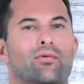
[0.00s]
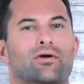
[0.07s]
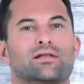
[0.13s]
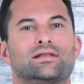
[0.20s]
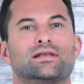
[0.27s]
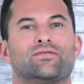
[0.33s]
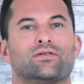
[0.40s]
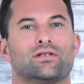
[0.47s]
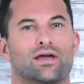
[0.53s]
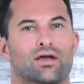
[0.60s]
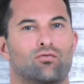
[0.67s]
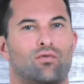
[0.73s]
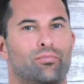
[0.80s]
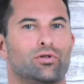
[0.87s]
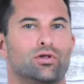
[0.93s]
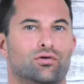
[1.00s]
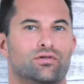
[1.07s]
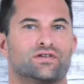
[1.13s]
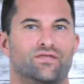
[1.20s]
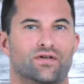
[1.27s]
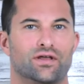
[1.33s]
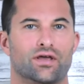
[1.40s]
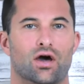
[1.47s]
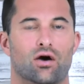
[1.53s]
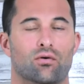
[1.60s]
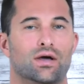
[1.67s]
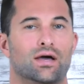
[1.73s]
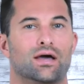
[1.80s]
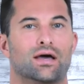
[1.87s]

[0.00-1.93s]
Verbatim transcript: I'm gonna leave a link right below this video.